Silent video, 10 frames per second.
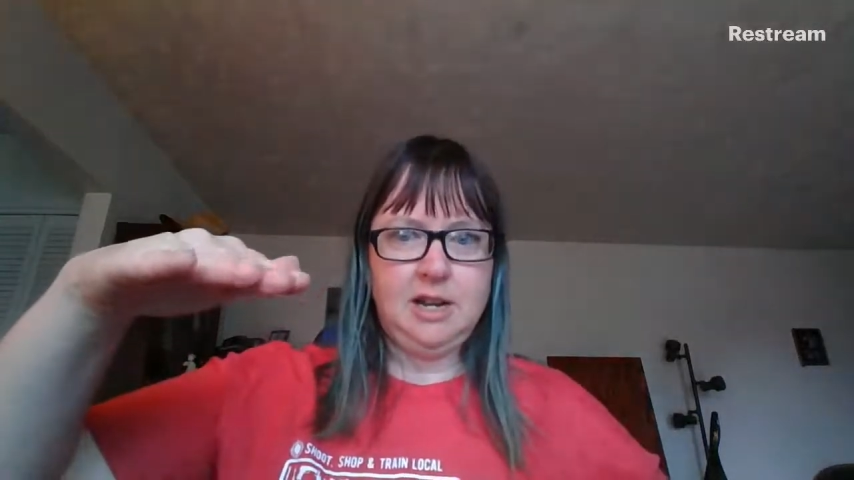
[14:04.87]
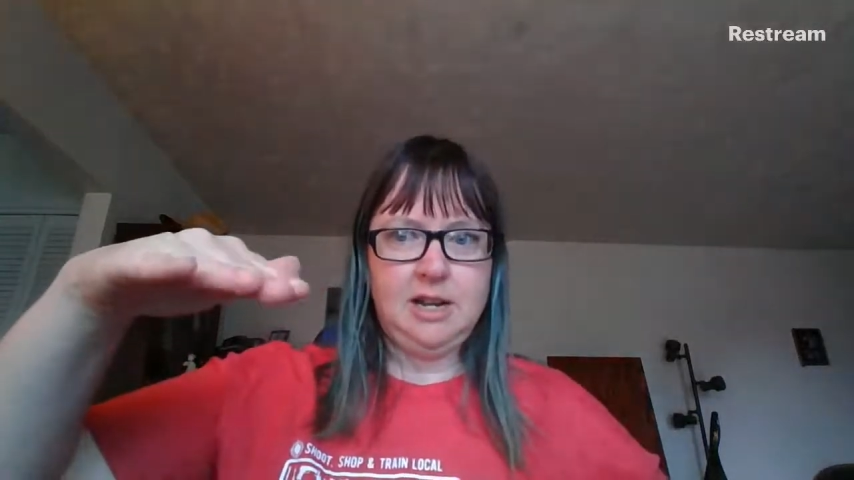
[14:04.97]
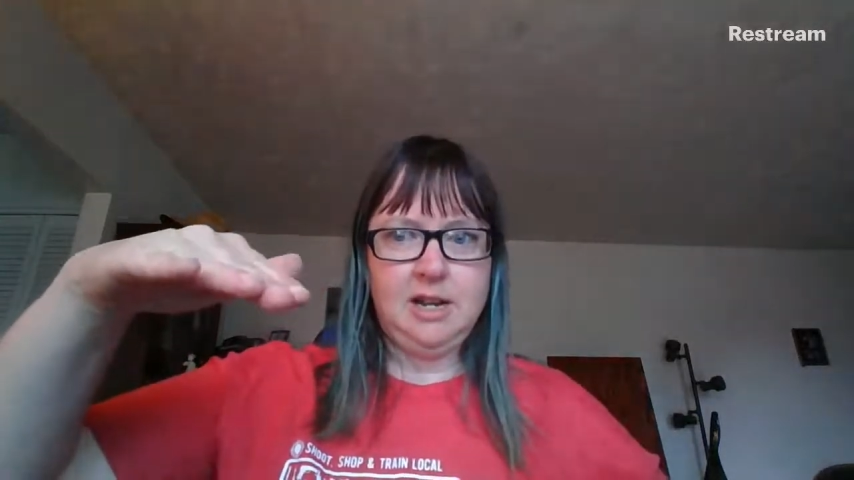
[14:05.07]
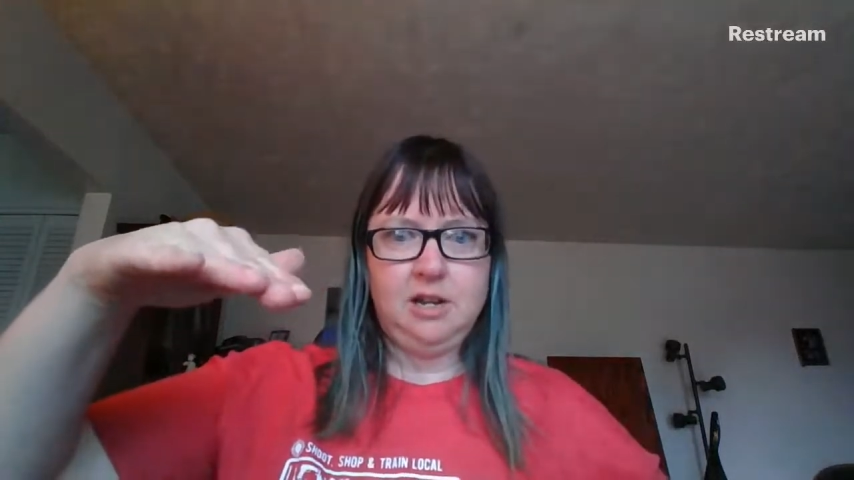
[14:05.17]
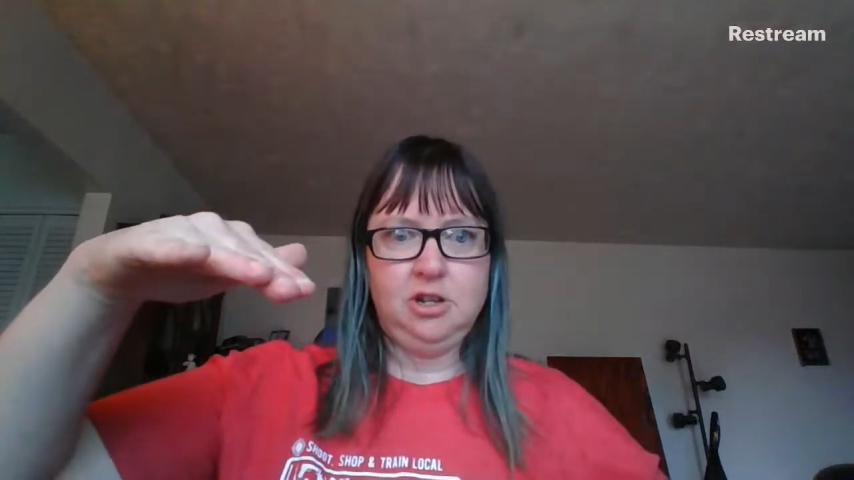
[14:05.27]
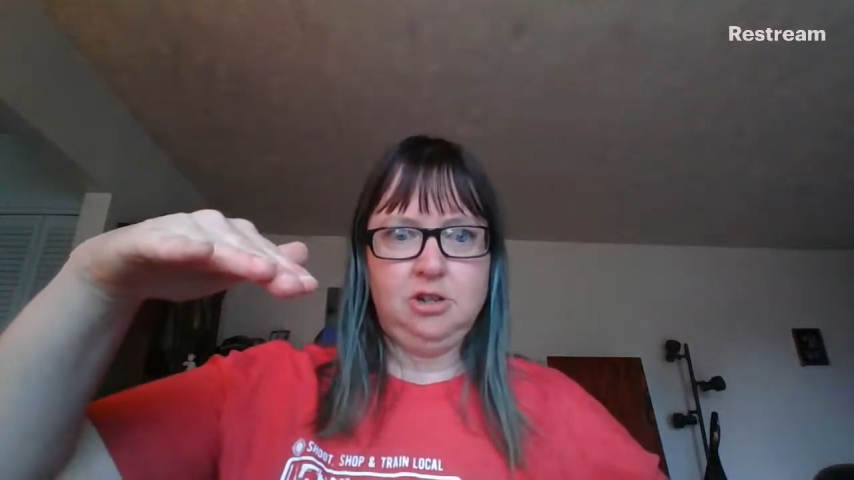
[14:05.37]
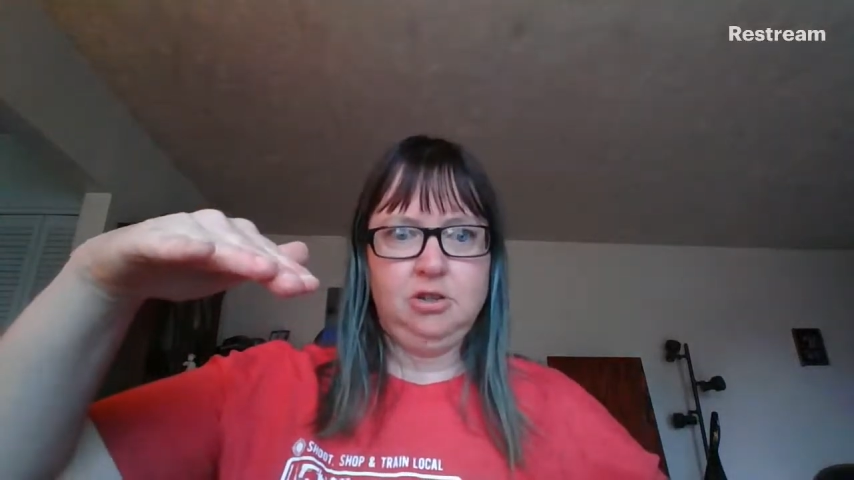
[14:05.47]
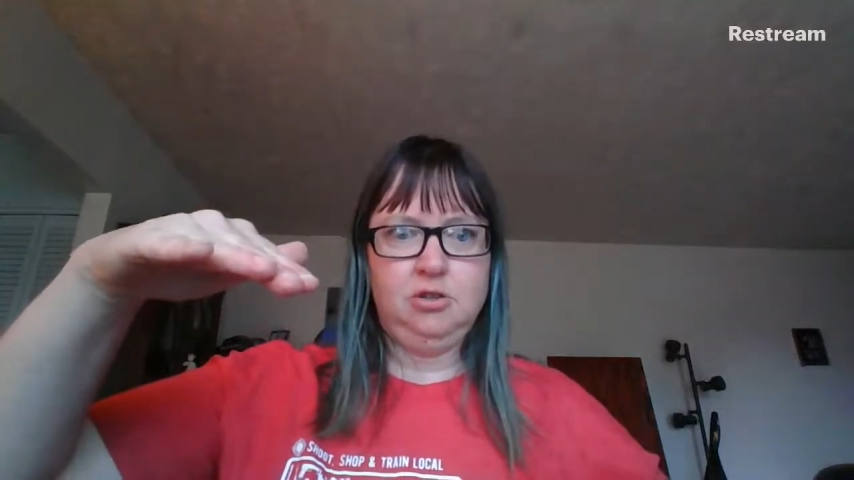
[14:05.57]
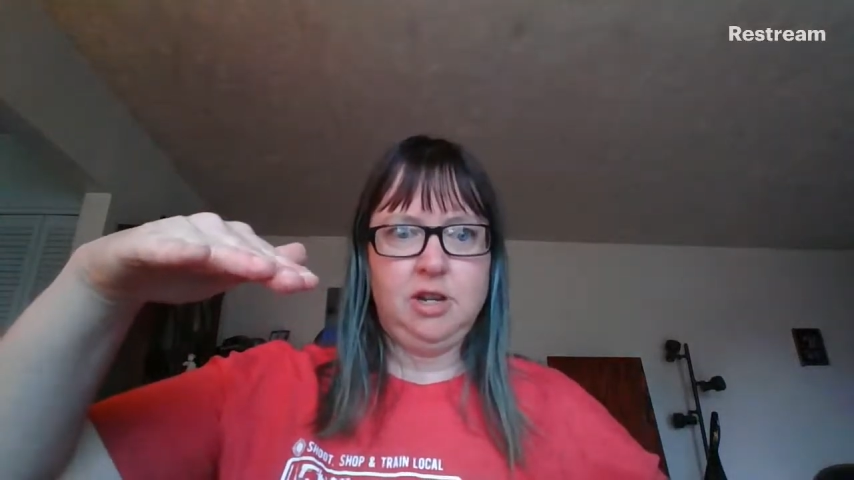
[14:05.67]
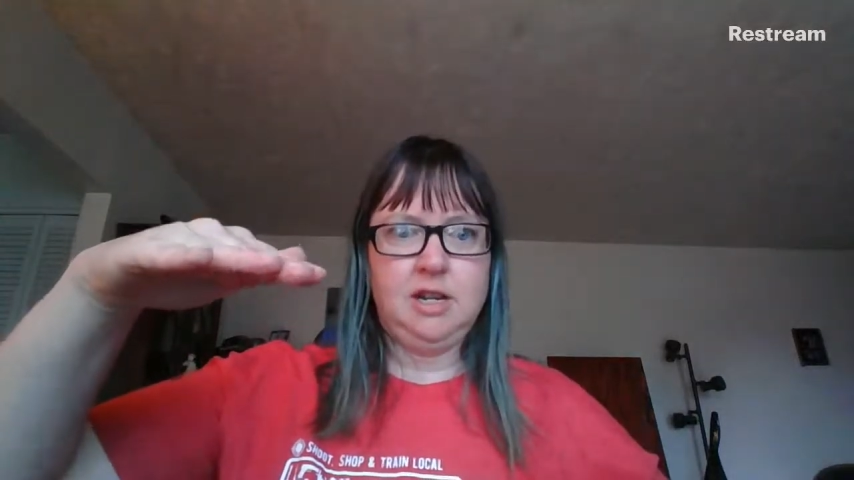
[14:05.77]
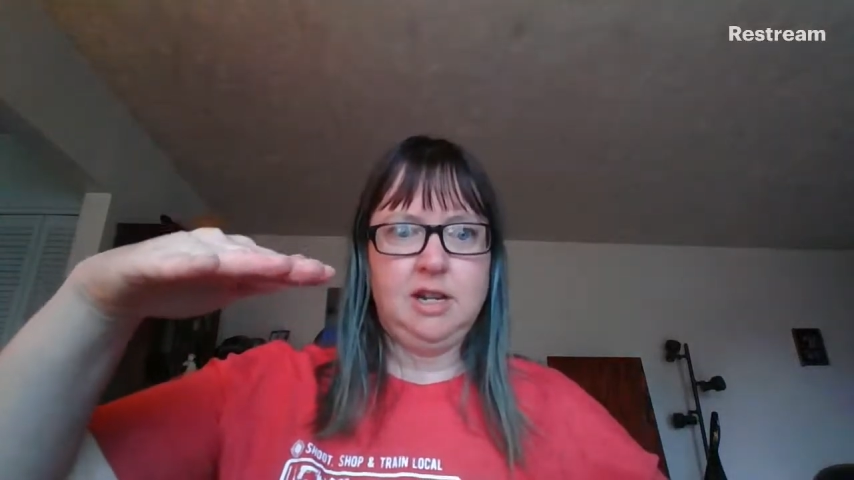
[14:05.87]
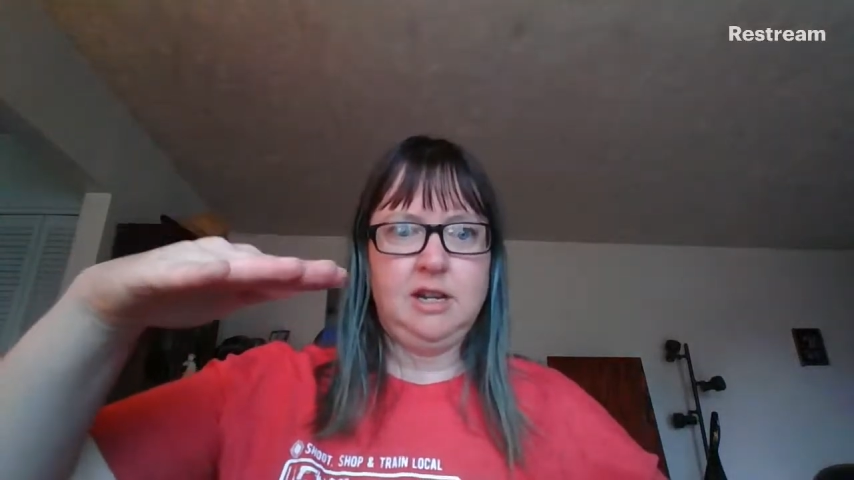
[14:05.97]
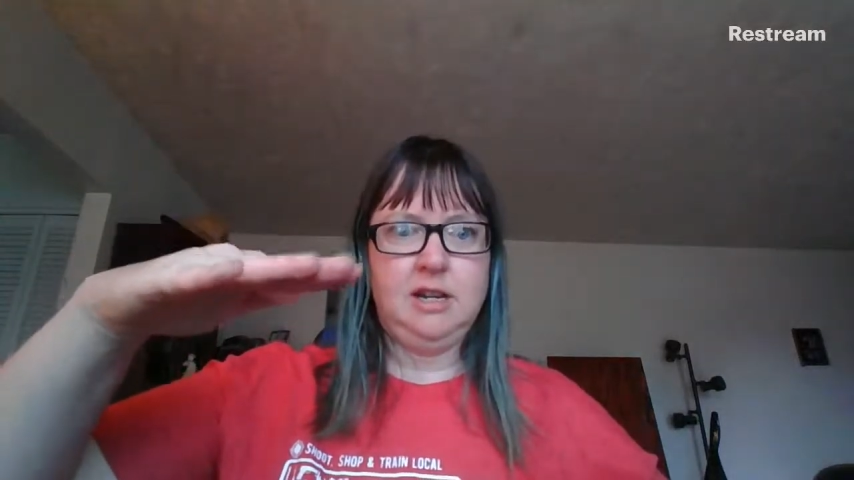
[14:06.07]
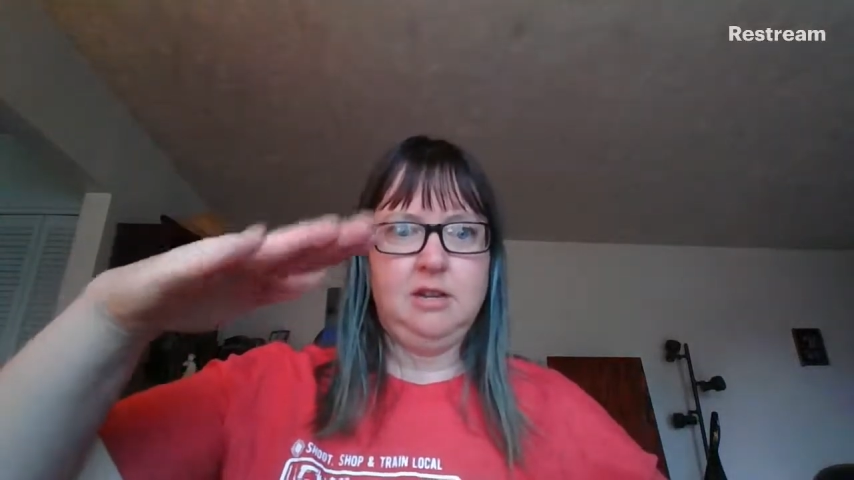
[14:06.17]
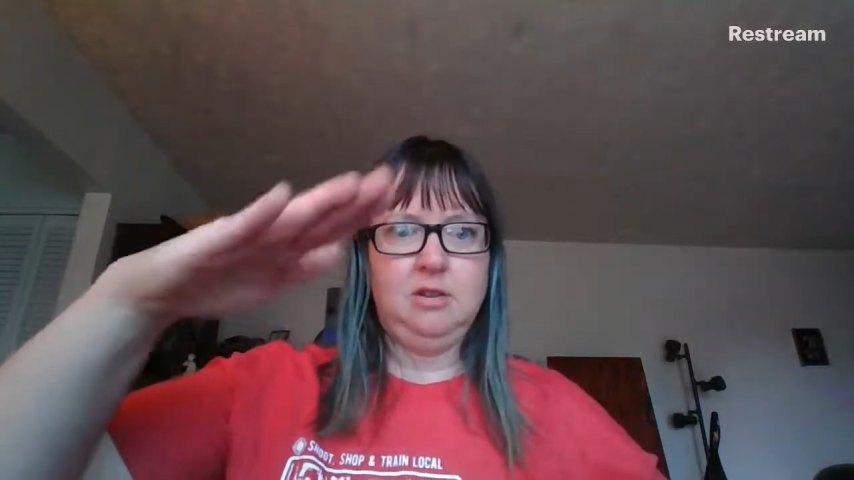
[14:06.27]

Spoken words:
and then as you're drinking,